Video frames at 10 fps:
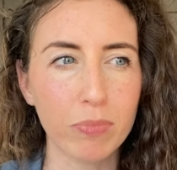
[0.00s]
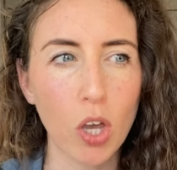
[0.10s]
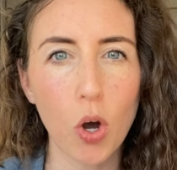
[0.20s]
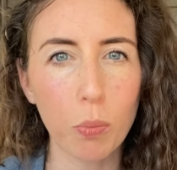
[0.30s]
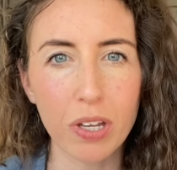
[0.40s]

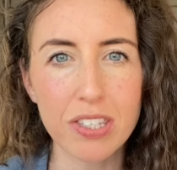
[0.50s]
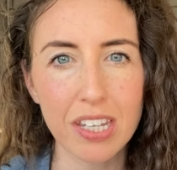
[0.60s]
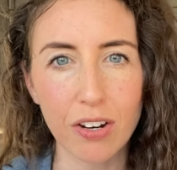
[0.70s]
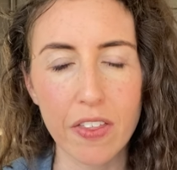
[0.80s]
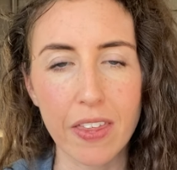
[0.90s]
home goods
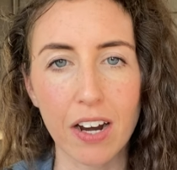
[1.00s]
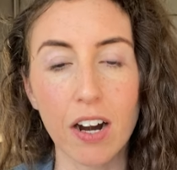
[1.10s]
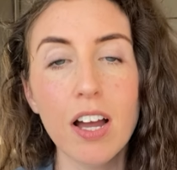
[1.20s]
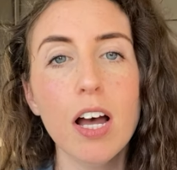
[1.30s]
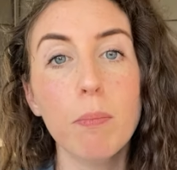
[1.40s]
here and
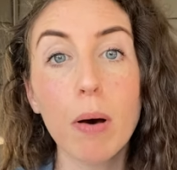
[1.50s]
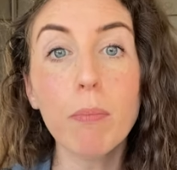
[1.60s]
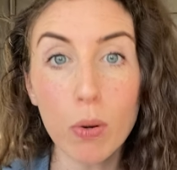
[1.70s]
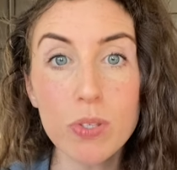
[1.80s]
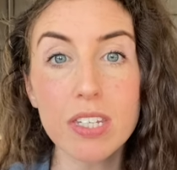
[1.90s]
there, but
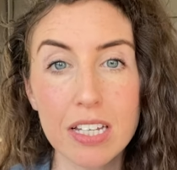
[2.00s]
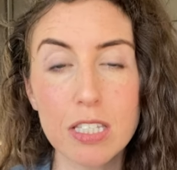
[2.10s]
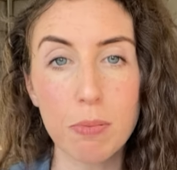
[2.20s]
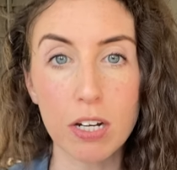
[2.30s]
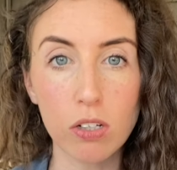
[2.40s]
mostly
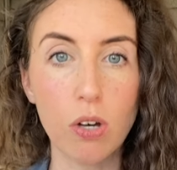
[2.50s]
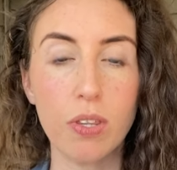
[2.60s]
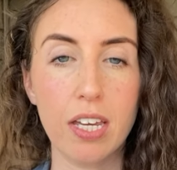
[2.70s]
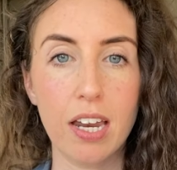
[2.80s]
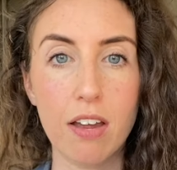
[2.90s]
it's been
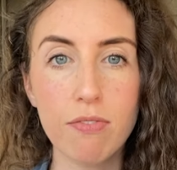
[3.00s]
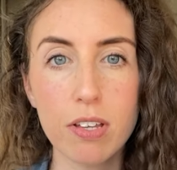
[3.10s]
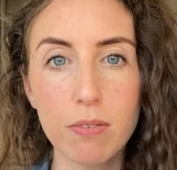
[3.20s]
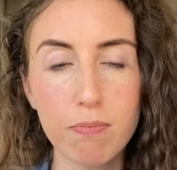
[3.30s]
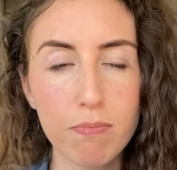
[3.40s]
clothing, and
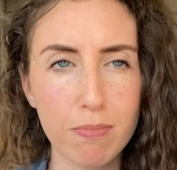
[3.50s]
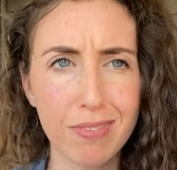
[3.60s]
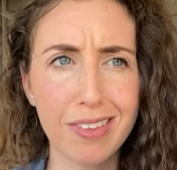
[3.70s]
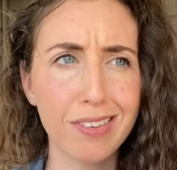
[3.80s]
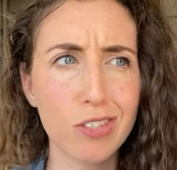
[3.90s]
I've
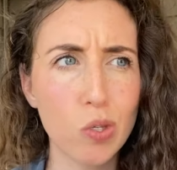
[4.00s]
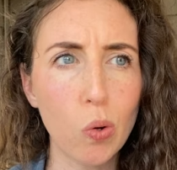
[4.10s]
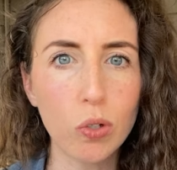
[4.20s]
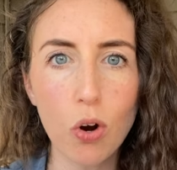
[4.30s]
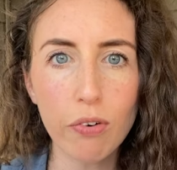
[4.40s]

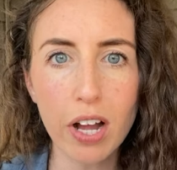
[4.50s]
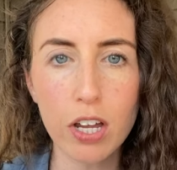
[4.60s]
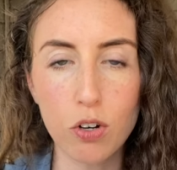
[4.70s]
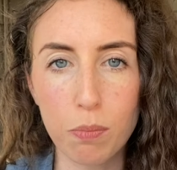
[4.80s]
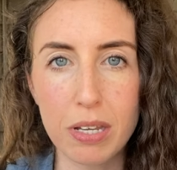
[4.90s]
sold over
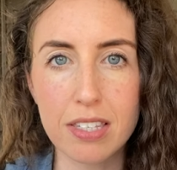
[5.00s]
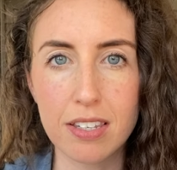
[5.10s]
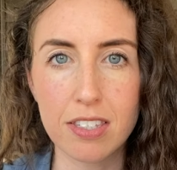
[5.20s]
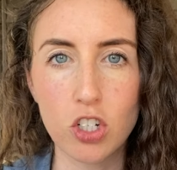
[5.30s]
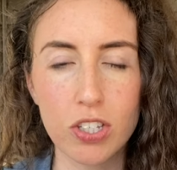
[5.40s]
100
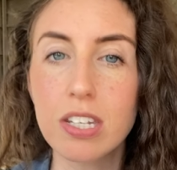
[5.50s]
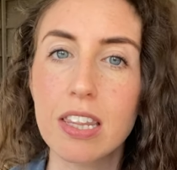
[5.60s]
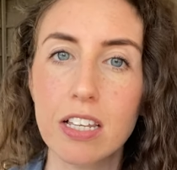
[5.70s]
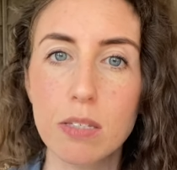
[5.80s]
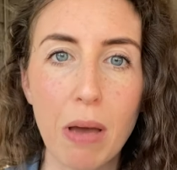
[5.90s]
pieces just in
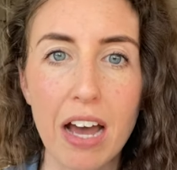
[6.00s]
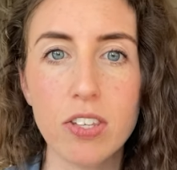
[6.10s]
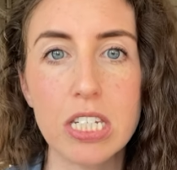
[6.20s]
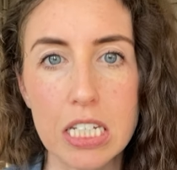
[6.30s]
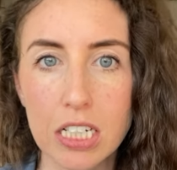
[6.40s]
this
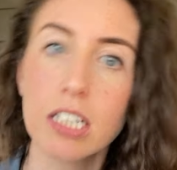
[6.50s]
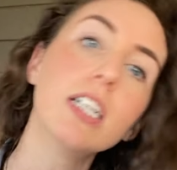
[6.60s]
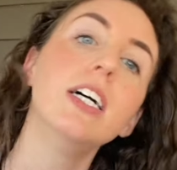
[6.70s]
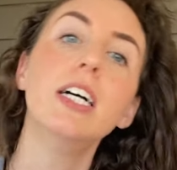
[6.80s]
past year.